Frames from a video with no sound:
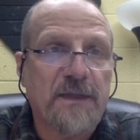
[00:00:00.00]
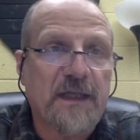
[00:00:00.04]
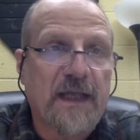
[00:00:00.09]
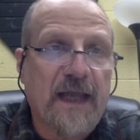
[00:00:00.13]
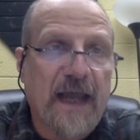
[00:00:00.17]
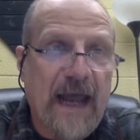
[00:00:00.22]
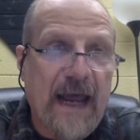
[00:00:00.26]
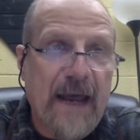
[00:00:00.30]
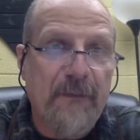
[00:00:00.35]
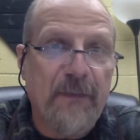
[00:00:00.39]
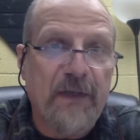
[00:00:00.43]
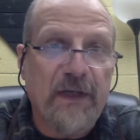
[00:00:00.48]

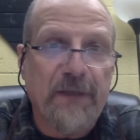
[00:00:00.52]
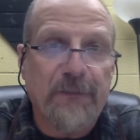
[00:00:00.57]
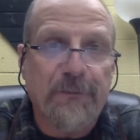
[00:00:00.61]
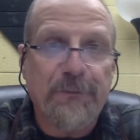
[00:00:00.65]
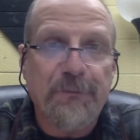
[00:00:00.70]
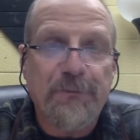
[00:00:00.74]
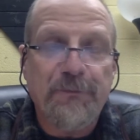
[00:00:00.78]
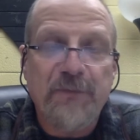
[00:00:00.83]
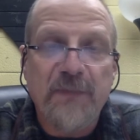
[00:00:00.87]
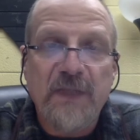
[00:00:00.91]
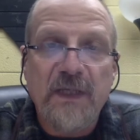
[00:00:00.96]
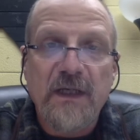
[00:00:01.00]
Cabin.
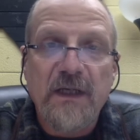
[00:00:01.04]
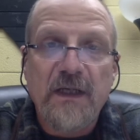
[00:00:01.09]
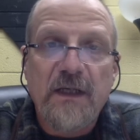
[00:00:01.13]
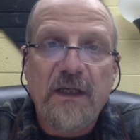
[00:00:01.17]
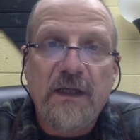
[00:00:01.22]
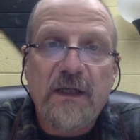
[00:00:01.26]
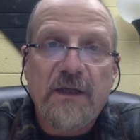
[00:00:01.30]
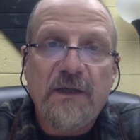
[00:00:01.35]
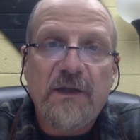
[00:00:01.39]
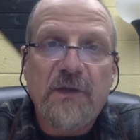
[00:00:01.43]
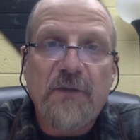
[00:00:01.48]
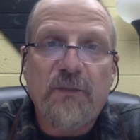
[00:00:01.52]

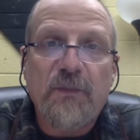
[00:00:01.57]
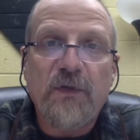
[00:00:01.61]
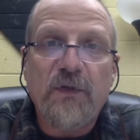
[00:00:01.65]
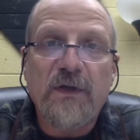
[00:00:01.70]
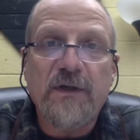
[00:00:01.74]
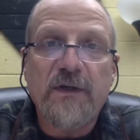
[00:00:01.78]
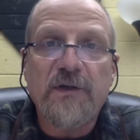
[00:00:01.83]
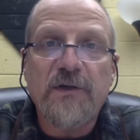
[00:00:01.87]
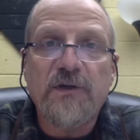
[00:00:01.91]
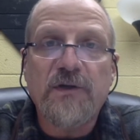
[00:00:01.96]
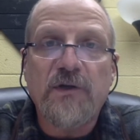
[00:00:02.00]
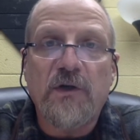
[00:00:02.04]
The
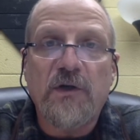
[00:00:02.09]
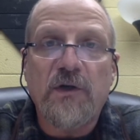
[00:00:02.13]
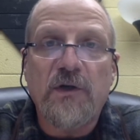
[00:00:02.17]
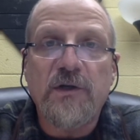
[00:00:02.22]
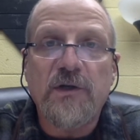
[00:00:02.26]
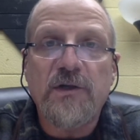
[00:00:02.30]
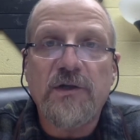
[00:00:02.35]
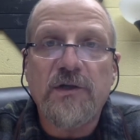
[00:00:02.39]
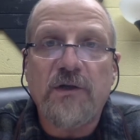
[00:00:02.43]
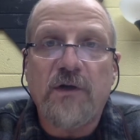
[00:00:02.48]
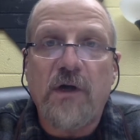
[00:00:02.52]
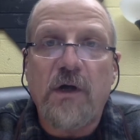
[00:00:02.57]
book stirred
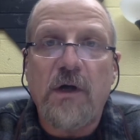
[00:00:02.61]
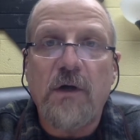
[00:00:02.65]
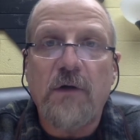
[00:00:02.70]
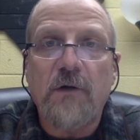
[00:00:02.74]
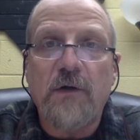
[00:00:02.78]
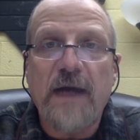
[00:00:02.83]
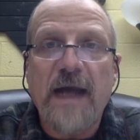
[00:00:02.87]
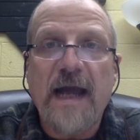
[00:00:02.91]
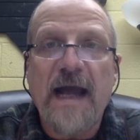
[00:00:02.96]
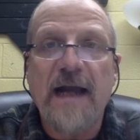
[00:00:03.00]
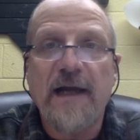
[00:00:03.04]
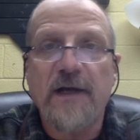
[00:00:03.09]
strong
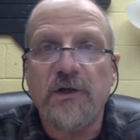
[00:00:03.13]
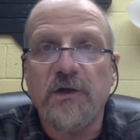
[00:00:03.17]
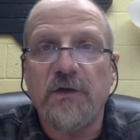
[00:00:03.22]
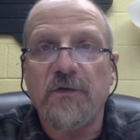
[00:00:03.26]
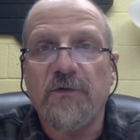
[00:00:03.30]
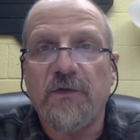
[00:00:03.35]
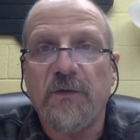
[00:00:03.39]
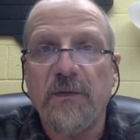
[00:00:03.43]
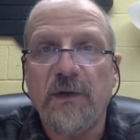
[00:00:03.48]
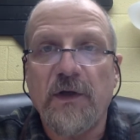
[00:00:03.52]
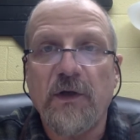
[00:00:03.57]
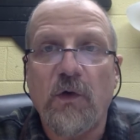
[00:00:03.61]
reaction
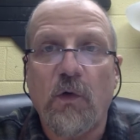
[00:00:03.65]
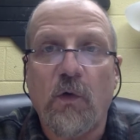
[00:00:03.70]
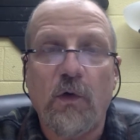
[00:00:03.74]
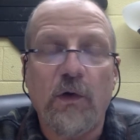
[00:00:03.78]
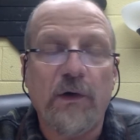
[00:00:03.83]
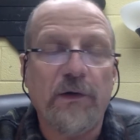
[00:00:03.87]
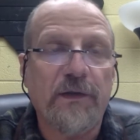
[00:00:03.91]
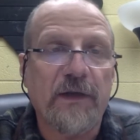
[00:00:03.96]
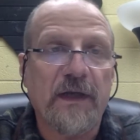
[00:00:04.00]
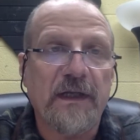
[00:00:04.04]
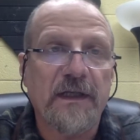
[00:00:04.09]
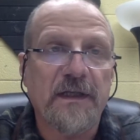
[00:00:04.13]
from the
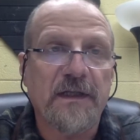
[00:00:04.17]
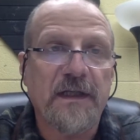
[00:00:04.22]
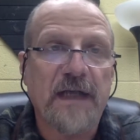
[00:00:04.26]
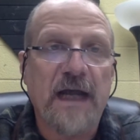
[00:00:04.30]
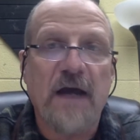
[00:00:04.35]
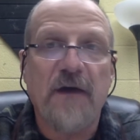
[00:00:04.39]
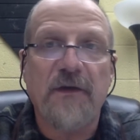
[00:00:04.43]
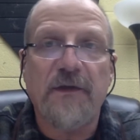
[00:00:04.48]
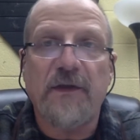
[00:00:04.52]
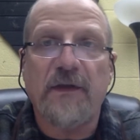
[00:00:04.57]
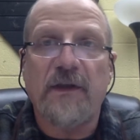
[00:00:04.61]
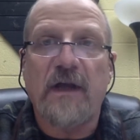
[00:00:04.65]
North and
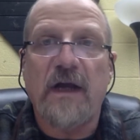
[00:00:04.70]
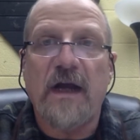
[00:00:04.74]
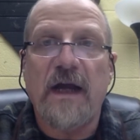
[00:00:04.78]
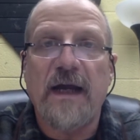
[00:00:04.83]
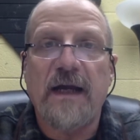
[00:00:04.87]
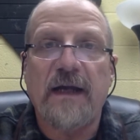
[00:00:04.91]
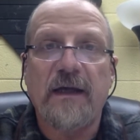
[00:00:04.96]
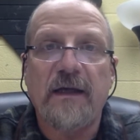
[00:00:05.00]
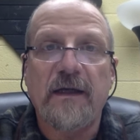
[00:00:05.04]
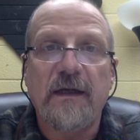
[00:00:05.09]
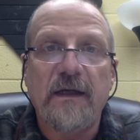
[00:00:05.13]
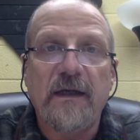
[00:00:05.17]
South
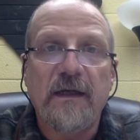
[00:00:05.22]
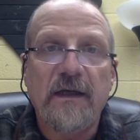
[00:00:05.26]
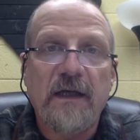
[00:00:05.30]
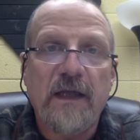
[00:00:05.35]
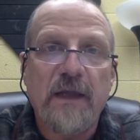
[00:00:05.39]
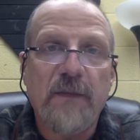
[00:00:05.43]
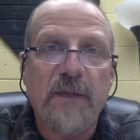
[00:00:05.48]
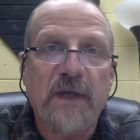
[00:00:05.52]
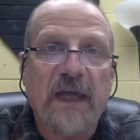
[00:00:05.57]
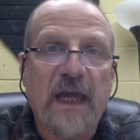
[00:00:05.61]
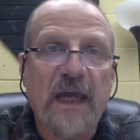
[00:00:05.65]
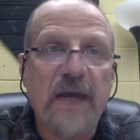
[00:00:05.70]
alike
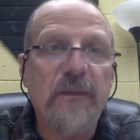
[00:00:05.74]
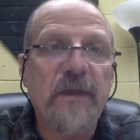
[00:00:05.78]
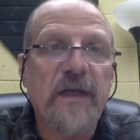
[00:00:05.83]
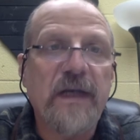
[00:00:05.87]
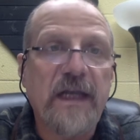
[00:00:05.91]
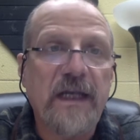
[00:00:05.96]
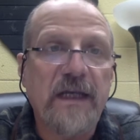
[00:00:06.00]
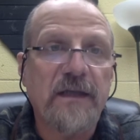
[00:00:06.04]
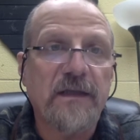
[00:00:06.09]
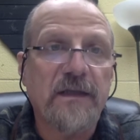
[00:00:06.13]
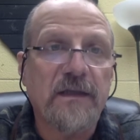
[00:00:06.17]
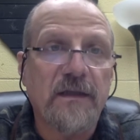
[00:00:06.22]
and became an
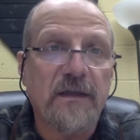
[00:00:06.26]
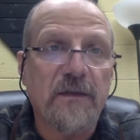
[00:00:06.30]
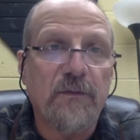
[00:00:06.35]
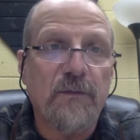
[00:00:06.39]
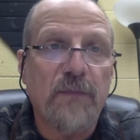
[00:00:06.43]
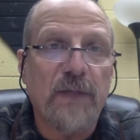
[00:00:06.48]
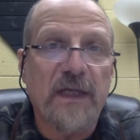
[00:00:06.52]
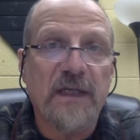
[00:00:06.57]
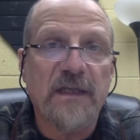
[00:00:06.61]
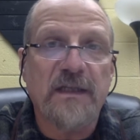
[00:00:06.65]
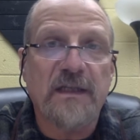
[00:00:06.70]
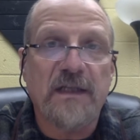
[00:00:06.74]
instant
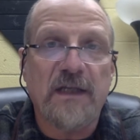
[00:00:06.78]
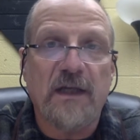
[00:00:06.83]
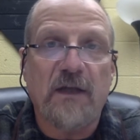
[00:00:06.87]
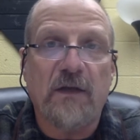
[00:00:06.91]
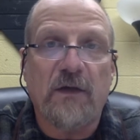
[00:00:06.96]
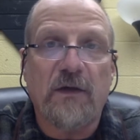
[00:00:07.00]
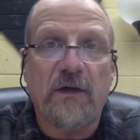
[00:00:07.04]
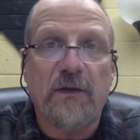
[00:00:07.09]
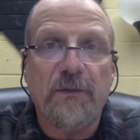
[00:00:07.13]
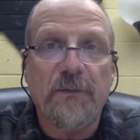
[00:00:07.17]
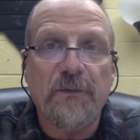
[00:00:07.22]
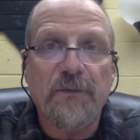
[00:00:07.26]

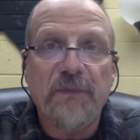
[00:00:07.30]
bestseller.